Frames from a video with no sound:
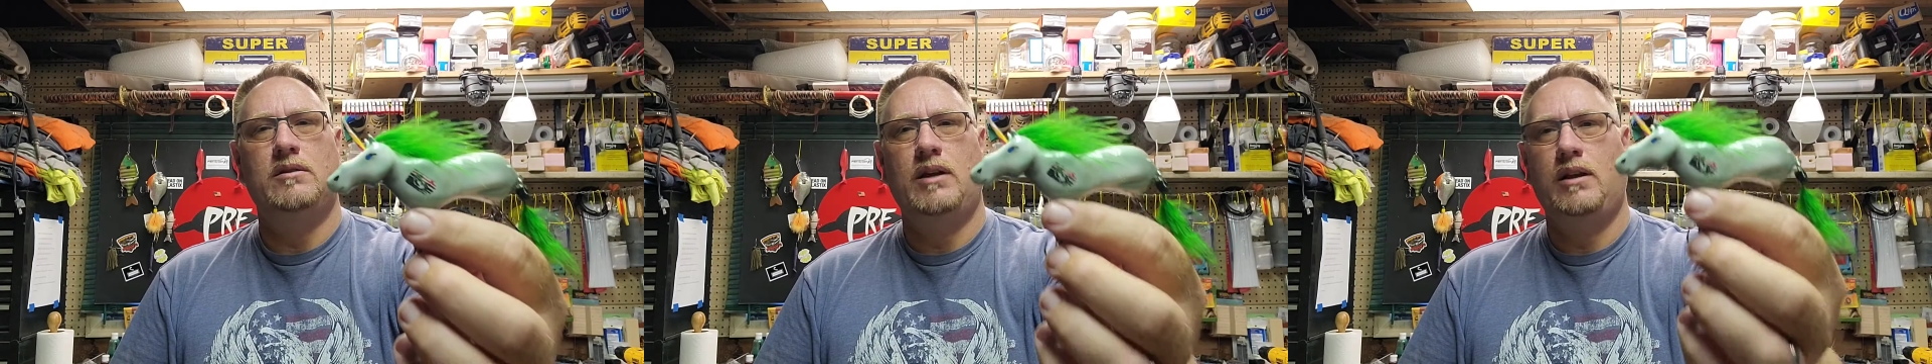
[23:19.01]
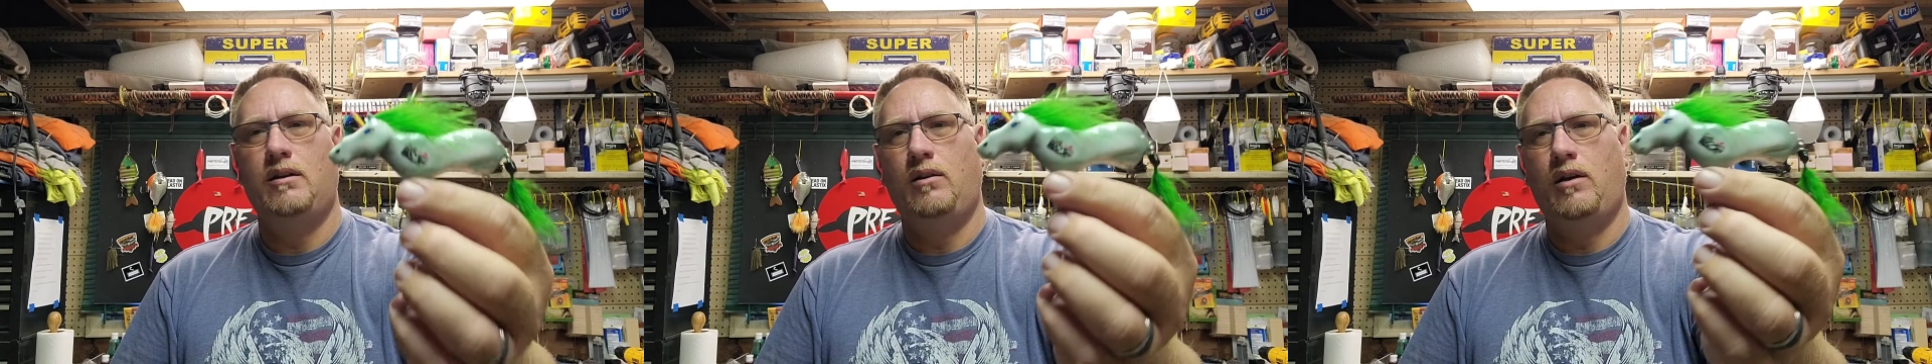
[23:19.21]

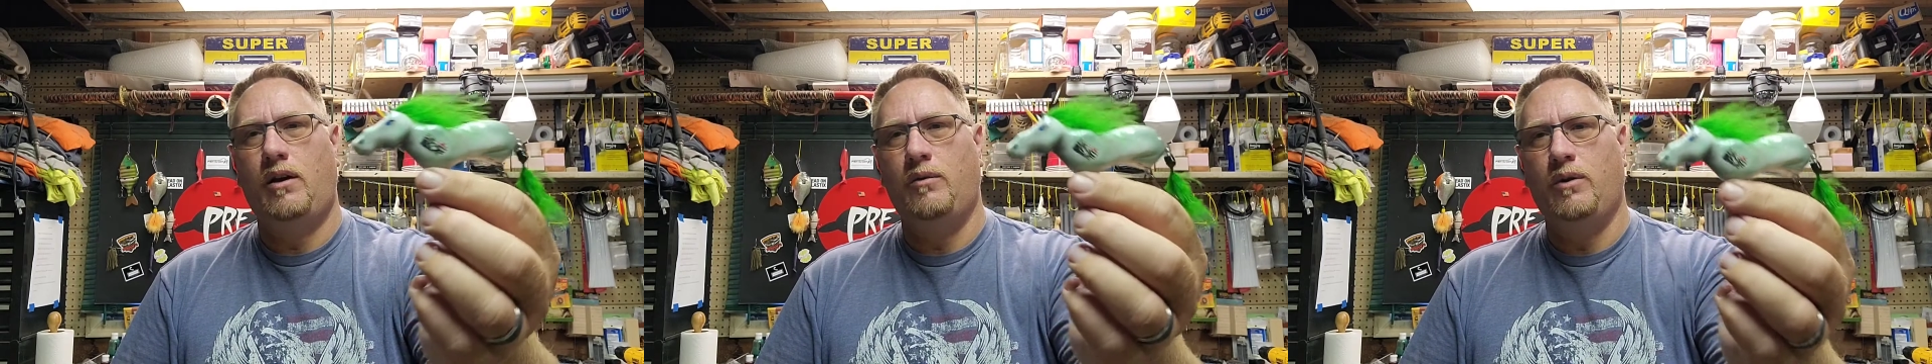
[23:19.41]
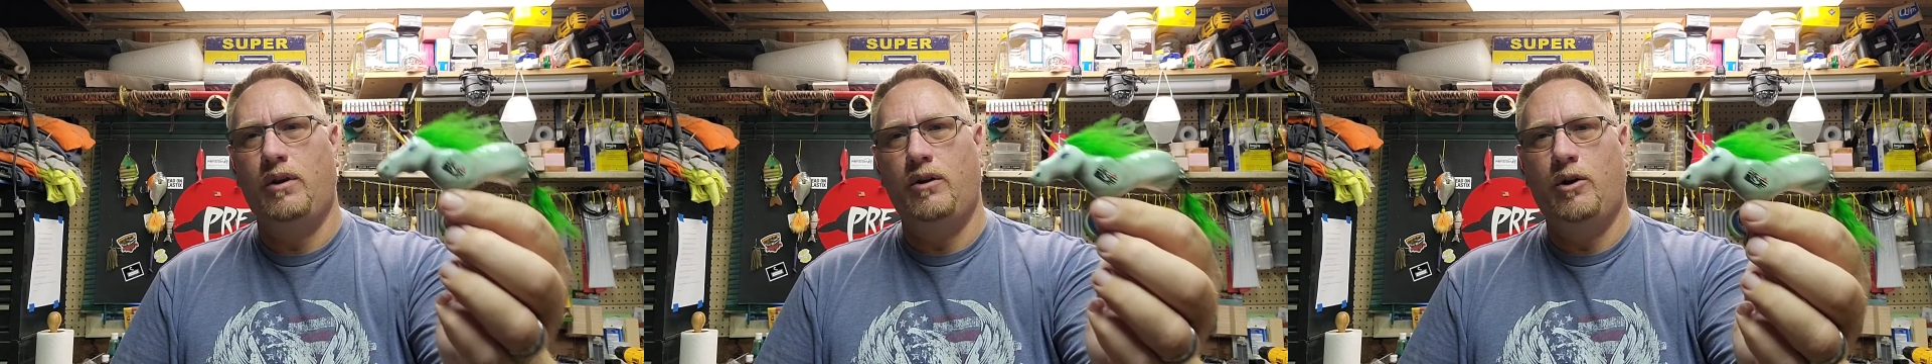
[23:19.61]
Daniel, I
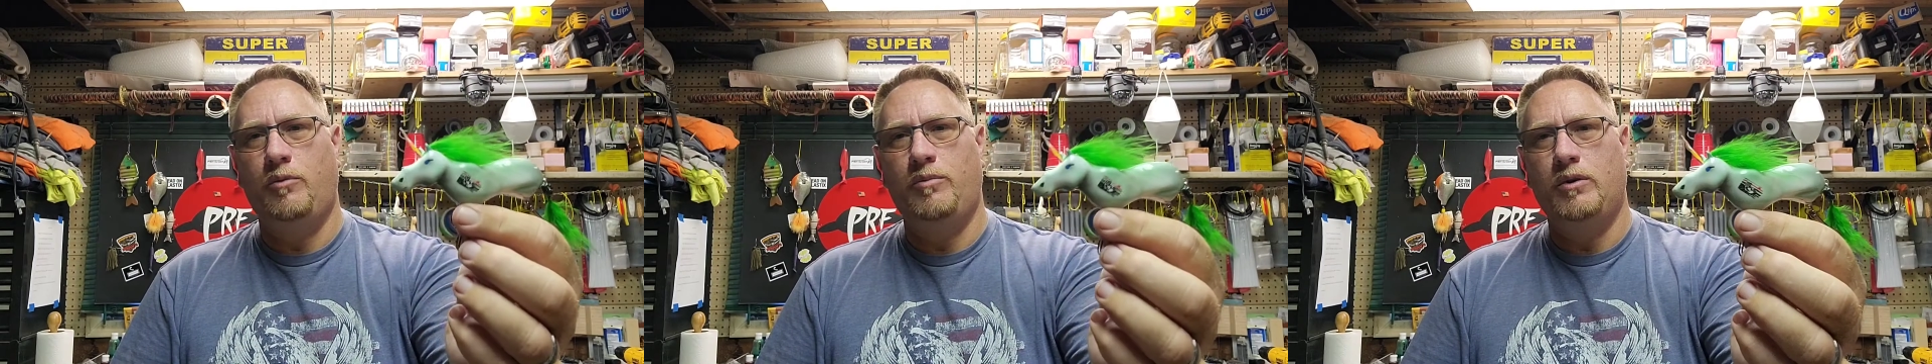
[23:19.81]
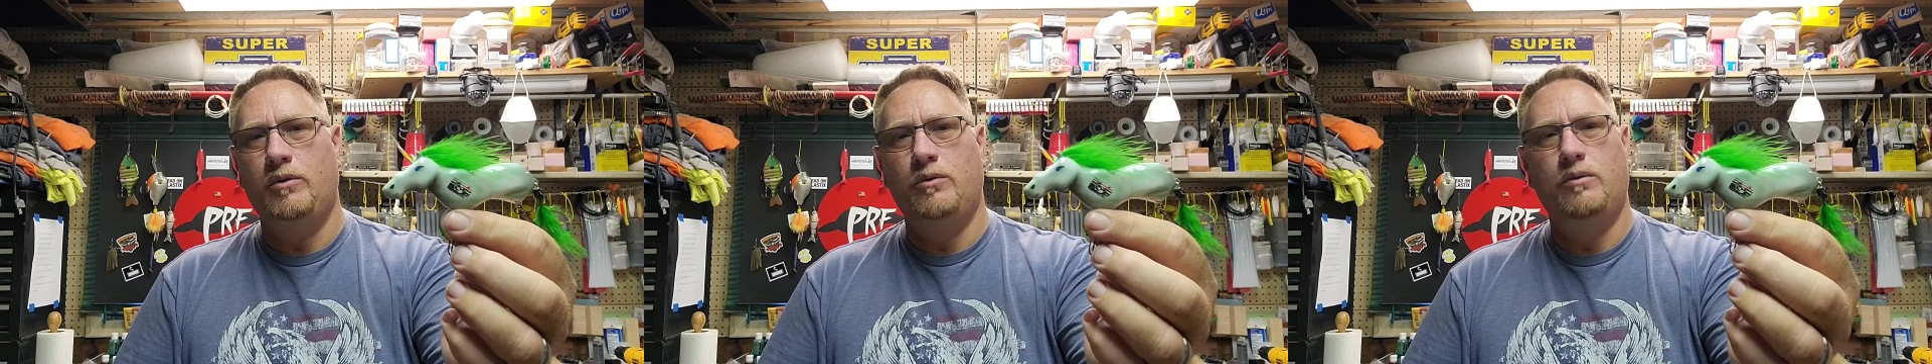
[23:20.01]
really
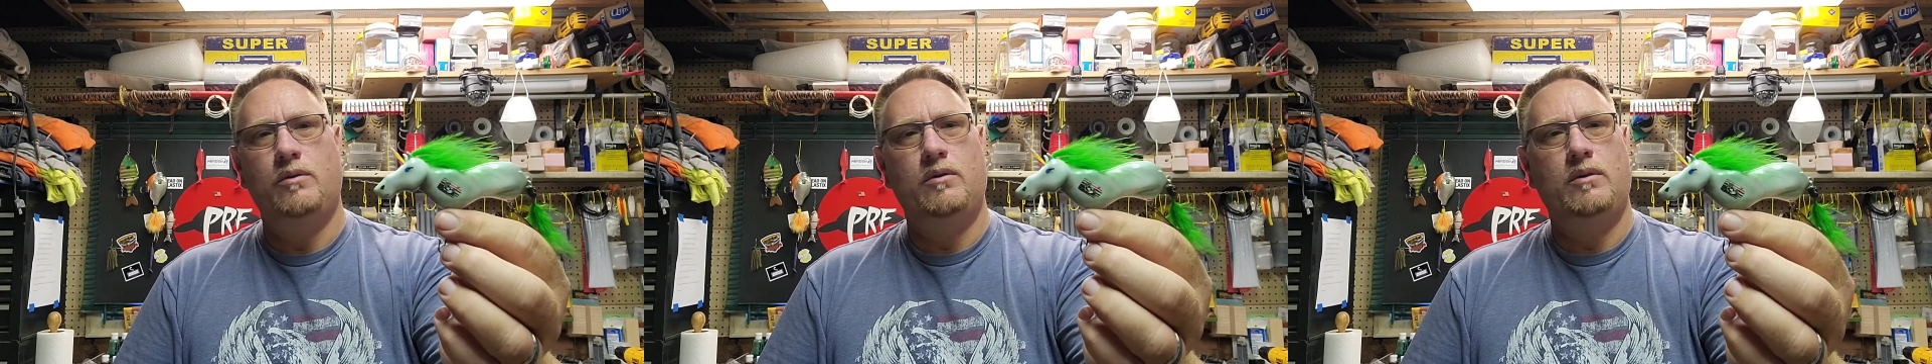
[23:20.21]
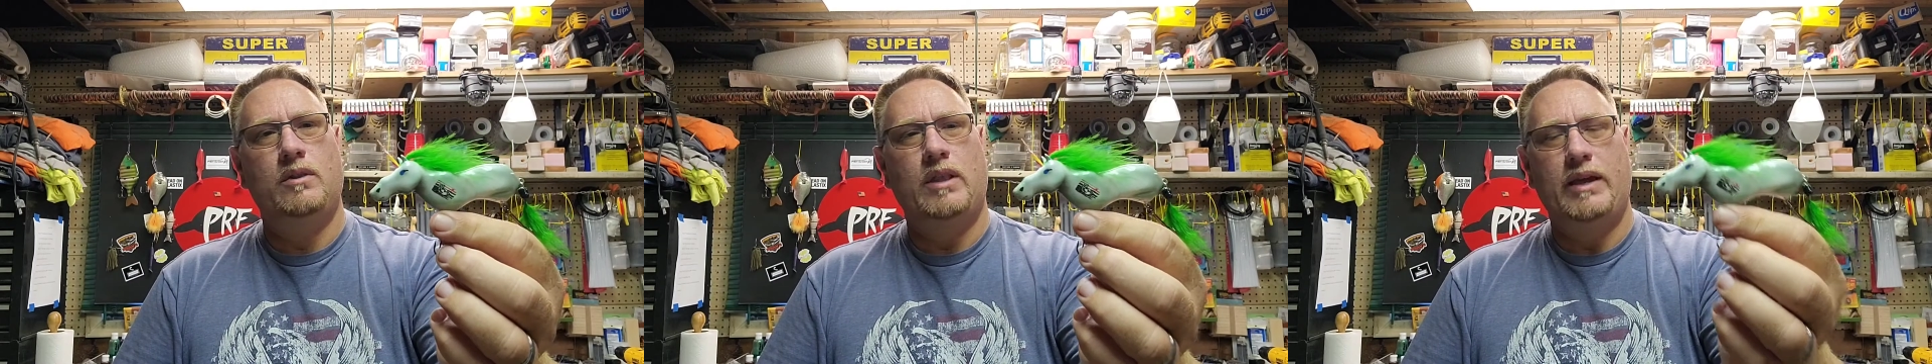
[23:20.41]
hope you
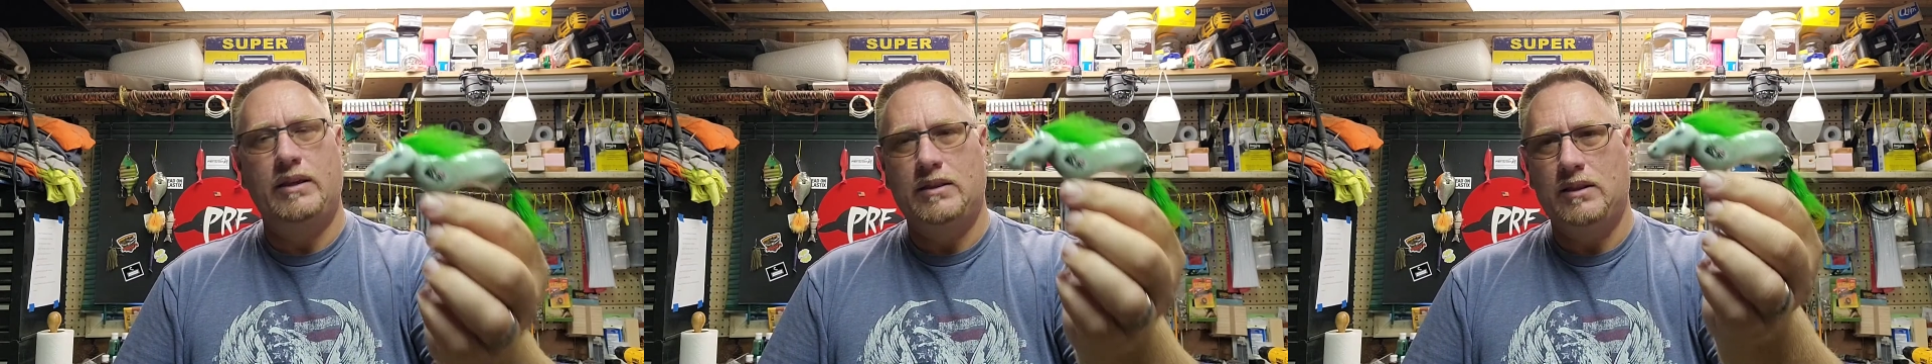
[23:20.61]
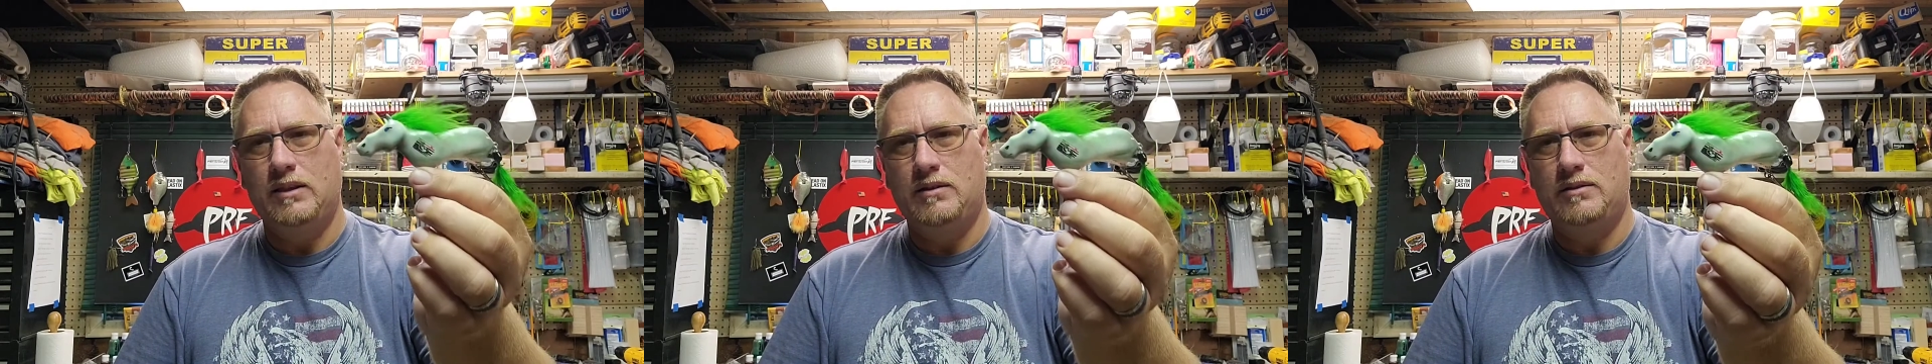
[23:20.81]
like
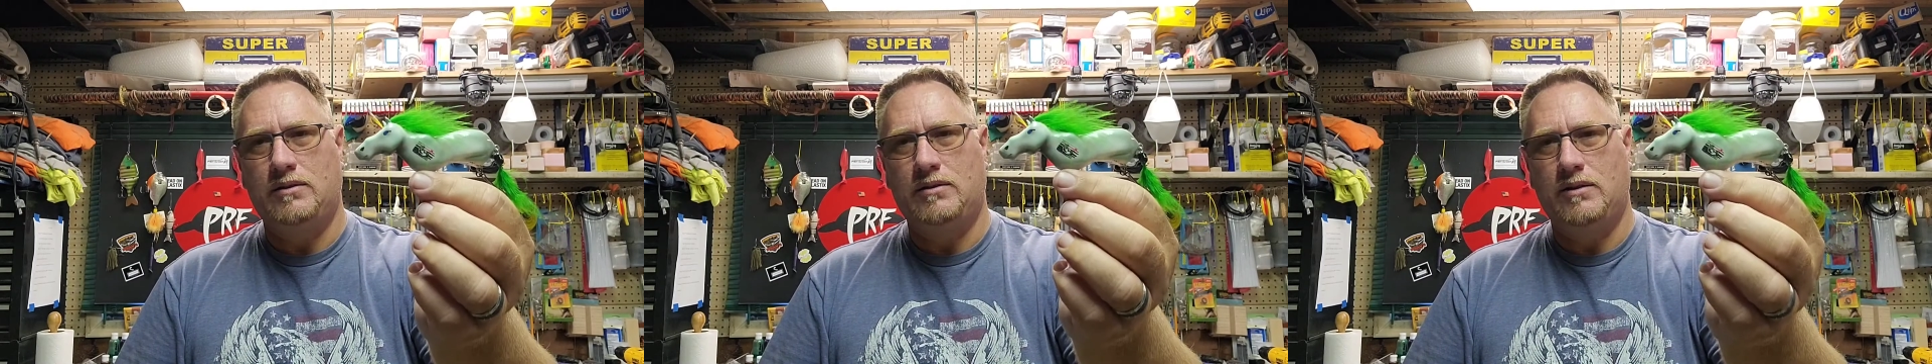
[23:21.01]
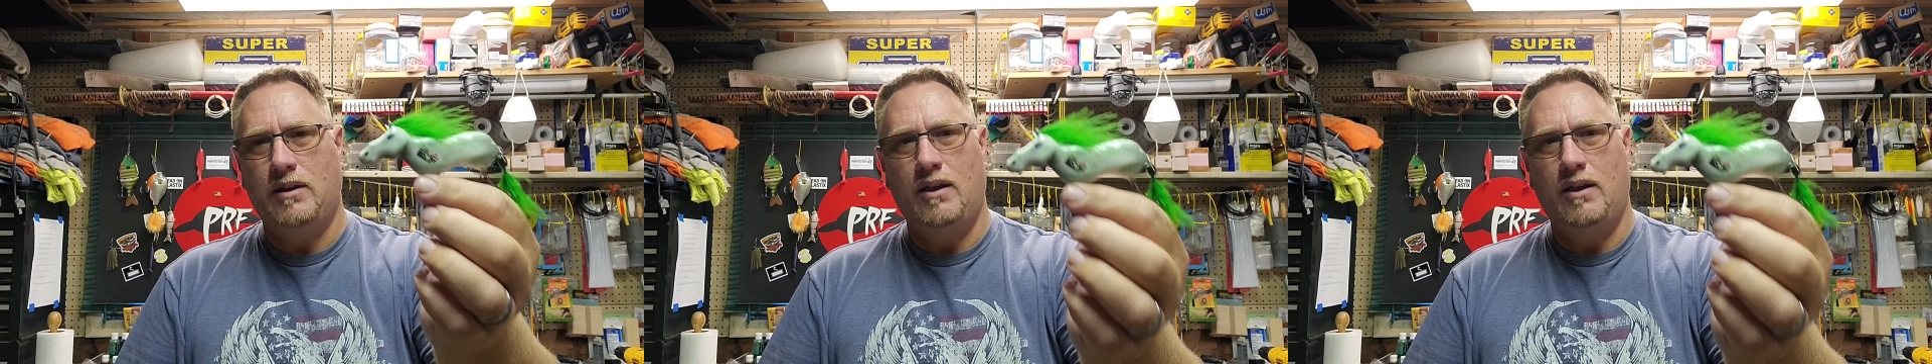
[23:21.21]
this.